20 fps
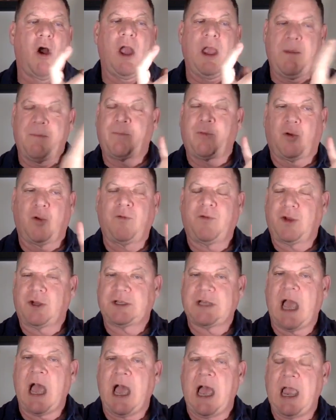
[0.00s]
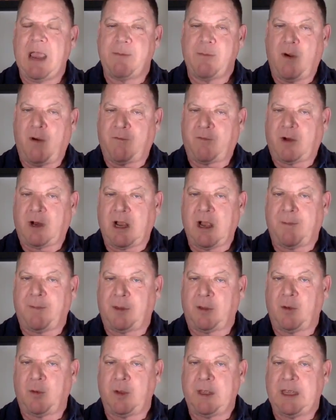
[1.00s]
improve your time over a
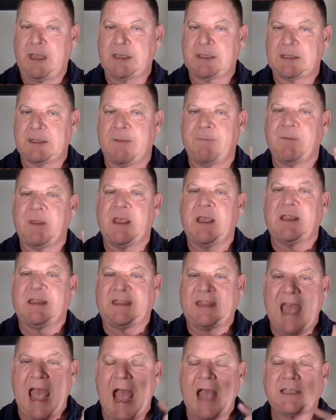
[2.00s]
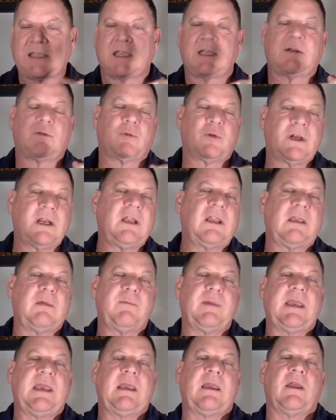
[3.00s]
couple of weeks that's going to really
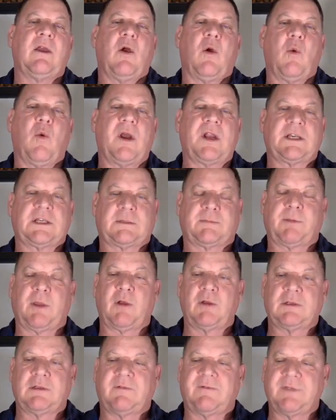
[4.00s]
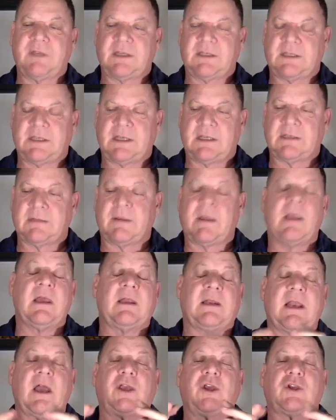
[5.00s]
be what explosiveness is
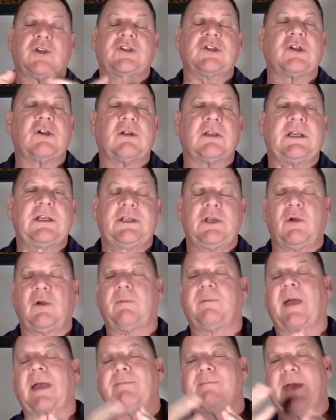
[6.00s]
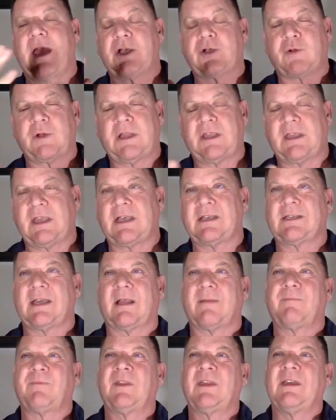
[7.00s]
now you can certainly do it by measuring things
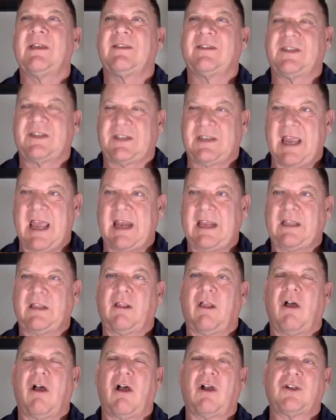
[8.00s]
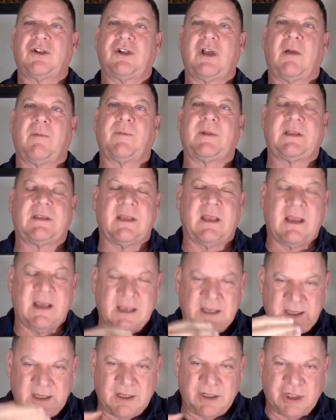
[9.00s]
like the standing long jump and
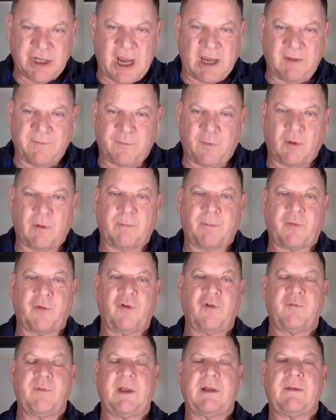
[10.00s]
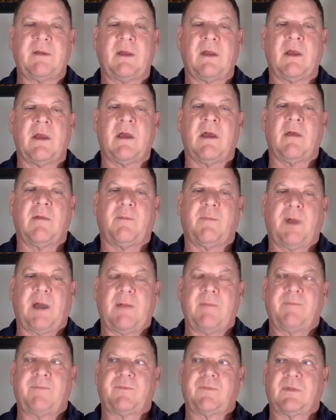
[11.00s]
checking for improvement
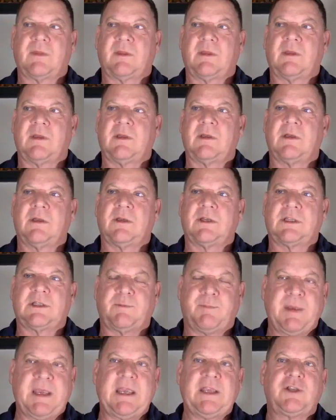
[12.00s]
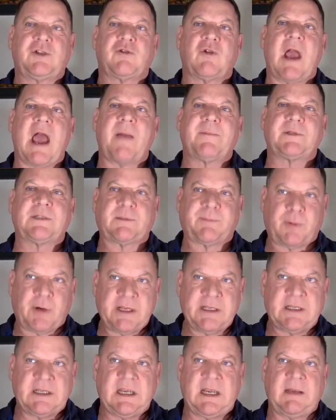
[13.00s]
but speed trap
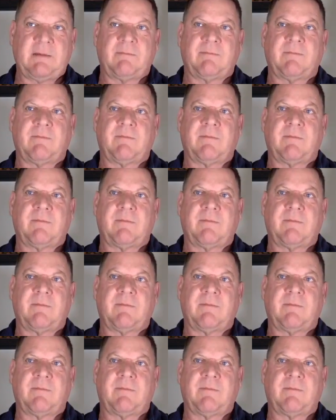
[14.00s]
sprinting